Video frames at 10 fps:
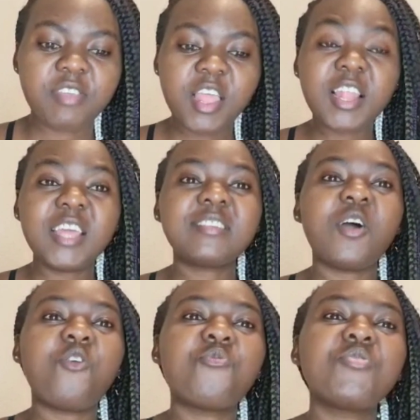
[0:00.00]
a letter
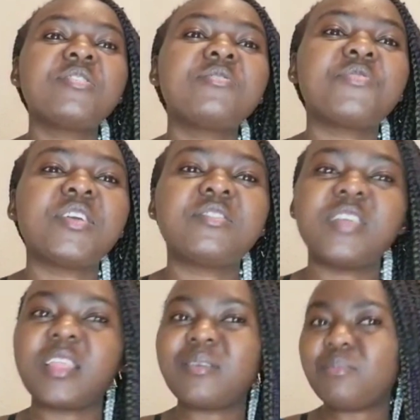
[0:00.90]
of
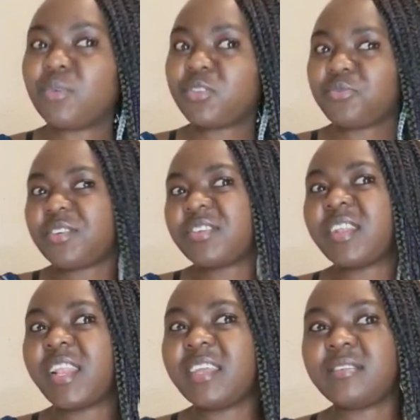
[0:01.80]
motivation
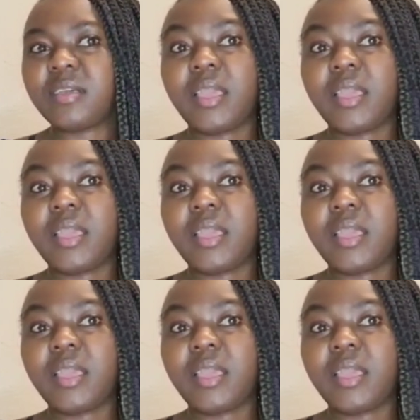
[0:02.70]
letter,